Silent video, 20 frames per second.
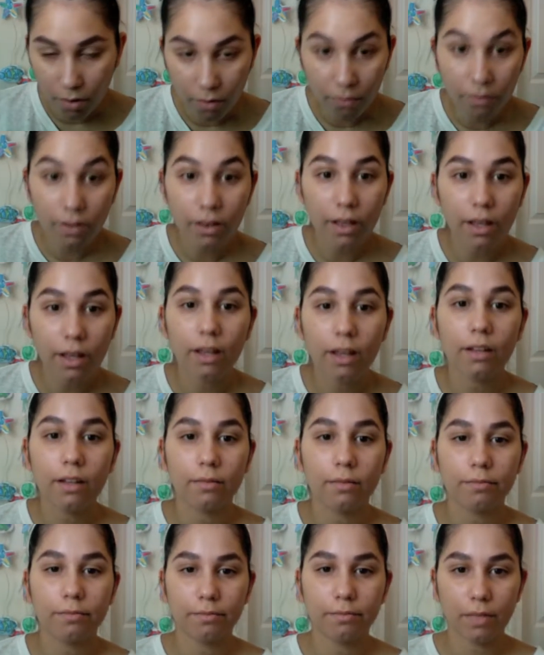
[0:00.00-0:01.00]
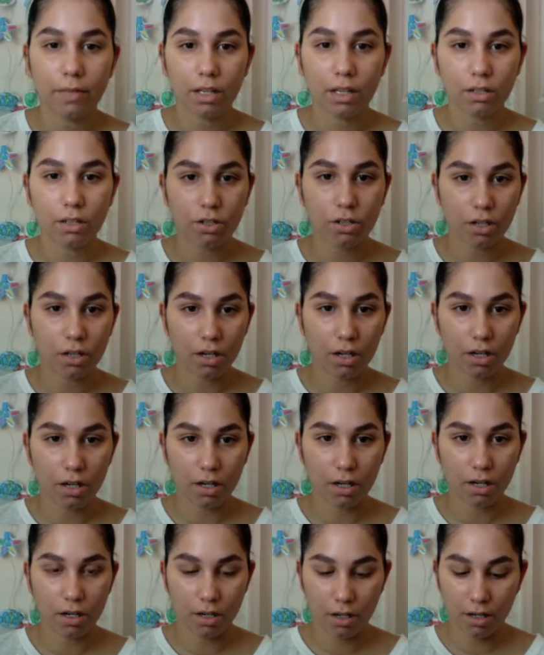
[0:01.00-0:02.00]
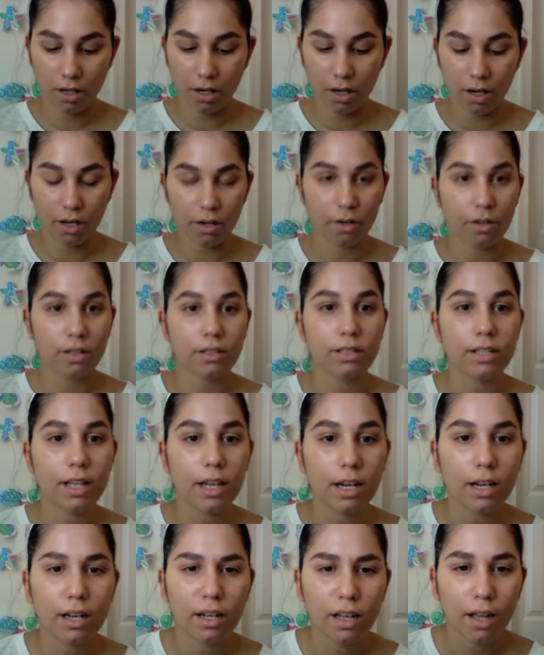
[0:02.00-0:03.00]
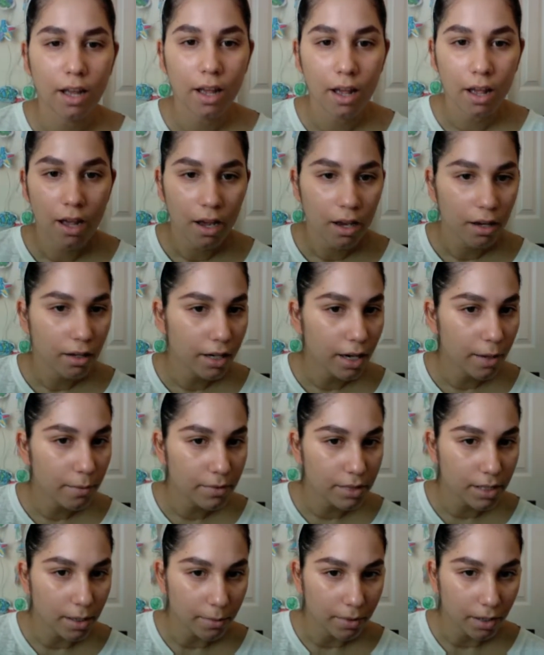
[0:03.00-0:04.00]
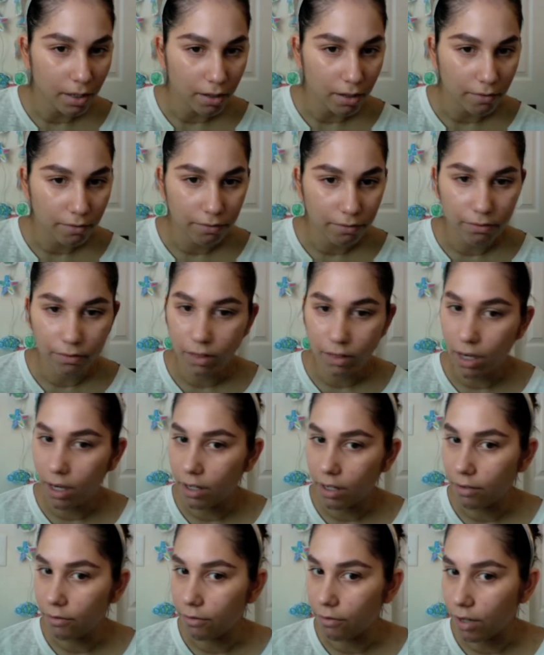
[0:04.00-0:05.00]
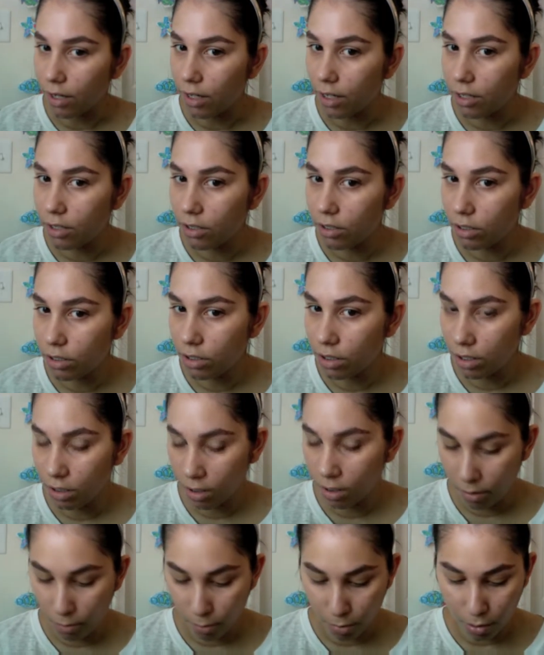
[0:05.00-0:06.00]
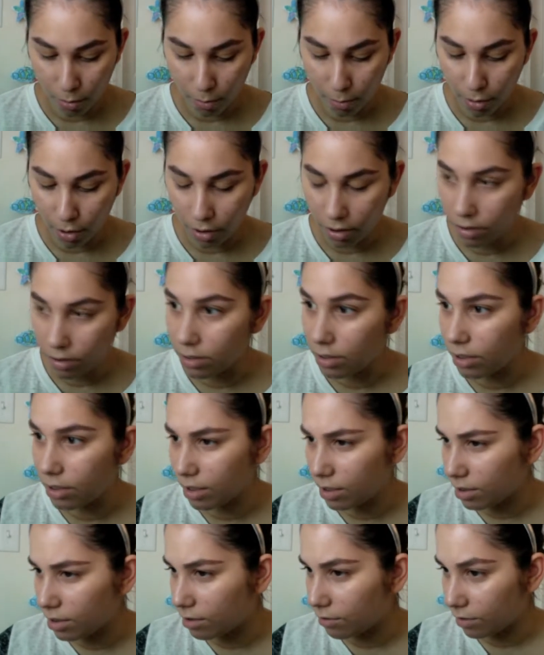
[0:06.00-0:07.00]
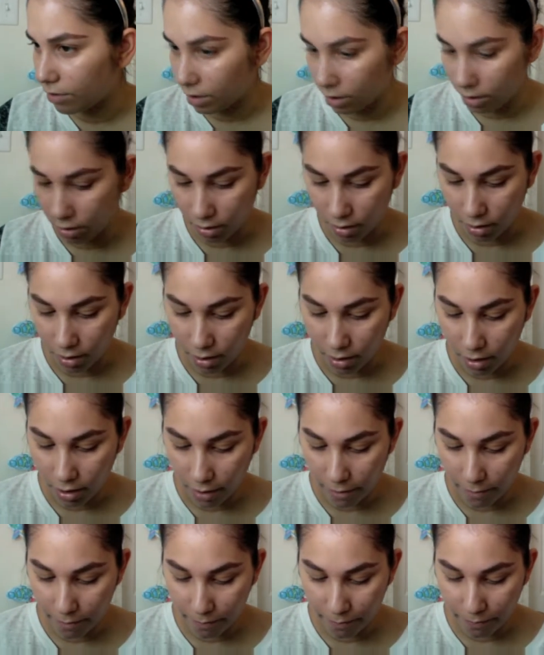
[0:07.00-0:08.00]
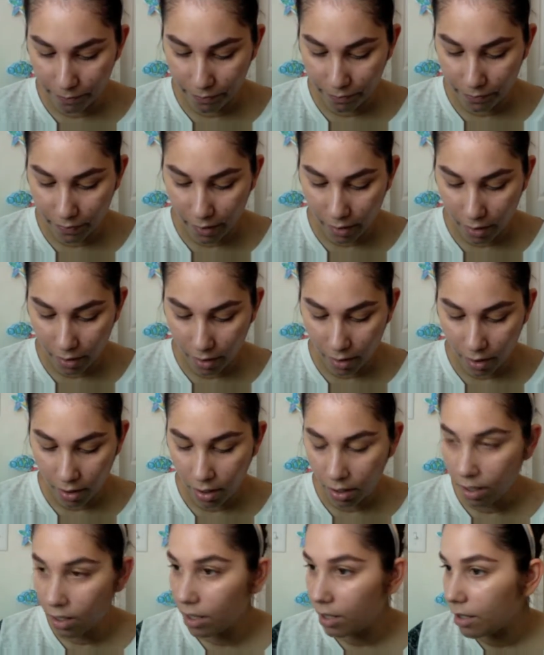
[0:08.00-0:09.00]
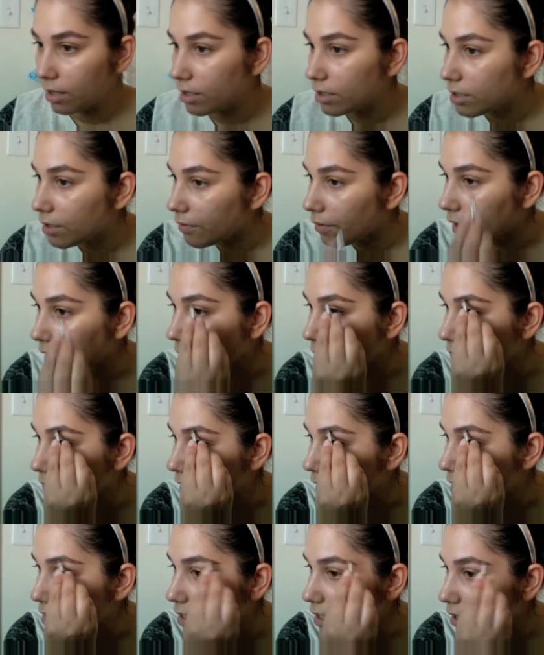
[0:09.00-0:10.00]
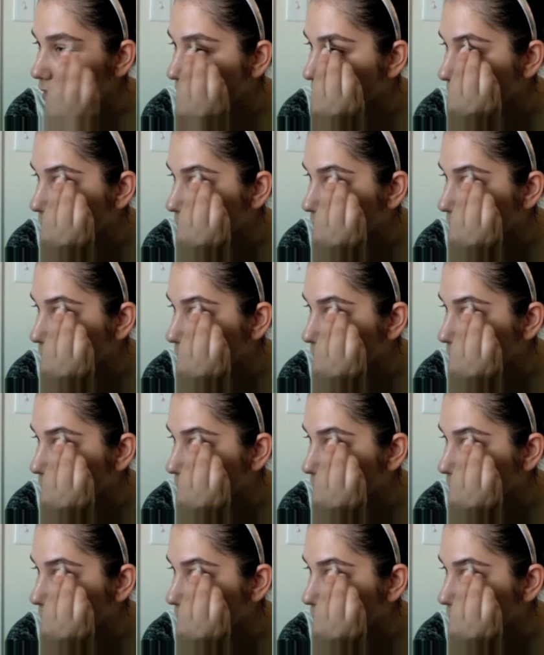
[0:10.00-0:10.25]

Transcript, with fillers: over that, I'm sure if you can set it. My camera's coming off kind of reddish, but in person it doesn't really look like that. Let's see if I can fix it.